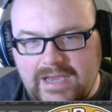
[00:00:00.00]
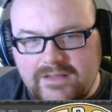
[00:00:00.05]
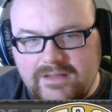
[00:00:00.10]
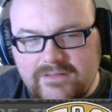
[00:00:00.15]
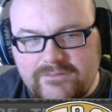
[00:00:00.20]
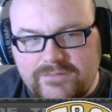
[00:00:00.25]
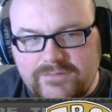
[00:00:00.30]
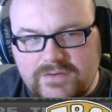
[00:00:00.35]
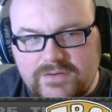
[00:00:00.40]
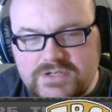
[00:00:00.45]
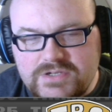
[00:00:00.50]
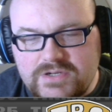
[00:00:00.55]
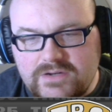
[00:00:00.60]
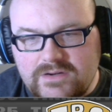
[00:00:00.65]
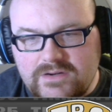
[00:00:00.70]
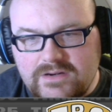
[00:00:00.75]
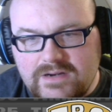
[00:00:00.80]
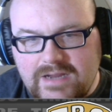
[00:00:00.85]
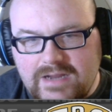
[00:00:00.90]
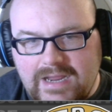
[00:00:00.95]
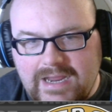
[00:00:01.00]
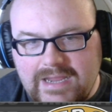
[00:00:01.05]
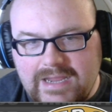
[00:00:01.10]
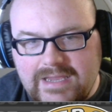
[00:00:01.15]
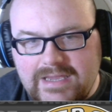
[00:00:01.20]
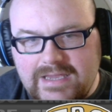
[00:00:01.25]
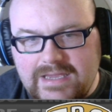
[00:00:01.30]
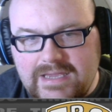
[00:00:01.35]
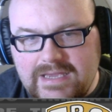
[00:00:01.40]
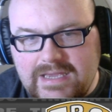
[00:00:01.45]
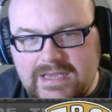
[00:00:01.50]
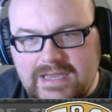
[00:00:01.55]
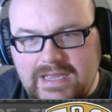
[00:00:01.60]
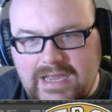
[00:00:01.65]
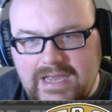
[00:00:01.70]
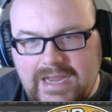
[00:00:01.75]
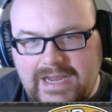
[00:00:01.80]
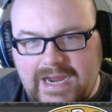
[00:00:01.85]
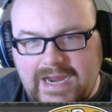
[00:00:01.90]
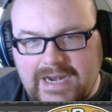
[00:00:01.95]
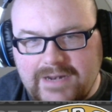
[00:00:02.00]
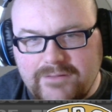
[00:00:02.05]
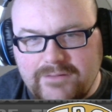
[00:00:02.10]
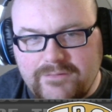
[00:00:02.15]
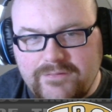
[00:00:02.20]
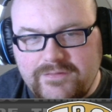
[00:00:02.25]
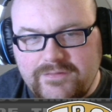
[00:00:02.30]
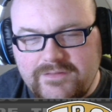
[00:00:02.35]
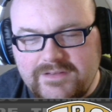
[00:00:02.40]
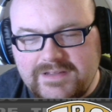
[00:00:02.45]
yeah, for sure. I kind of